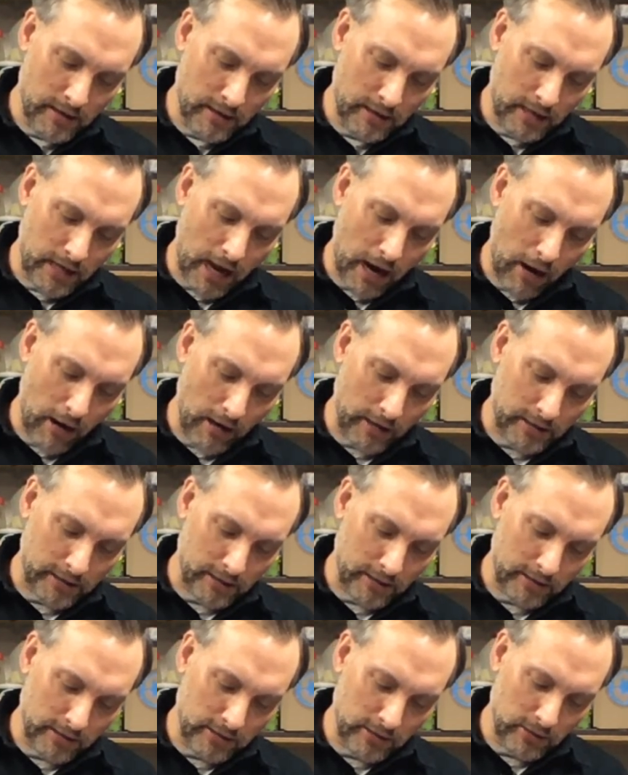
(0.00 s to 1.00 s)

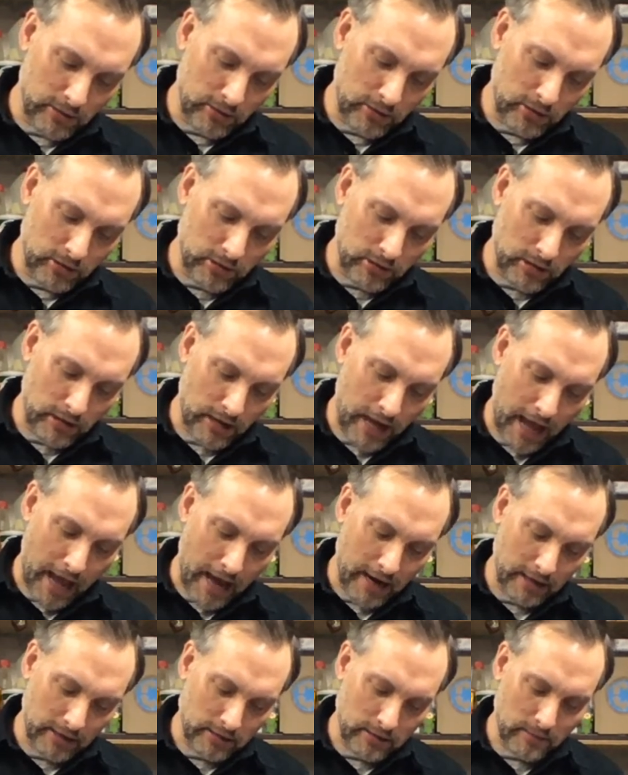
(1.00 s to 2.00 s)
character as soon as you start
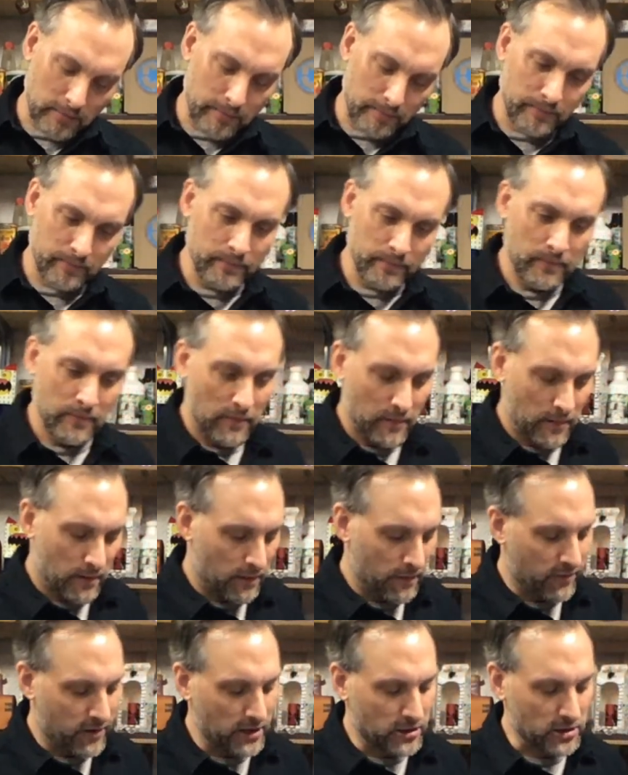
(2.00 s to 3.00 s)
adding some
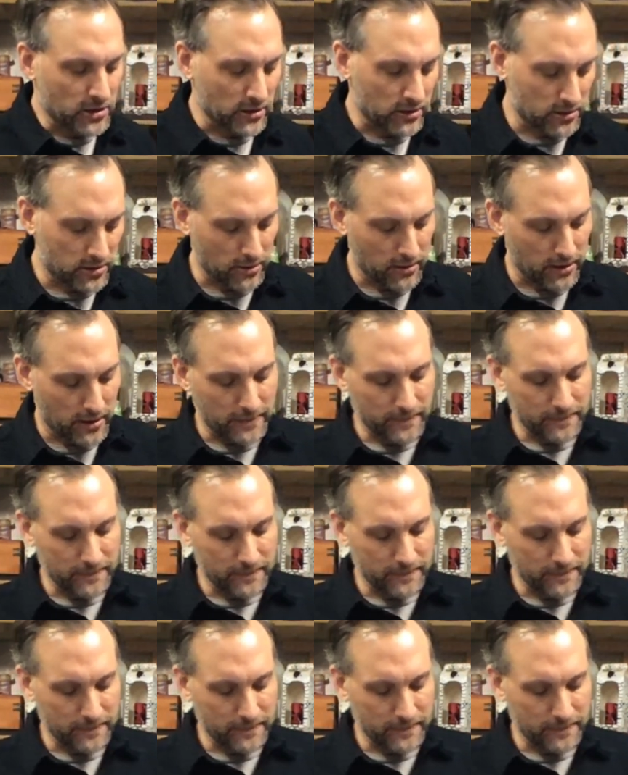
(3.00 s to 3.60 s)
features to it.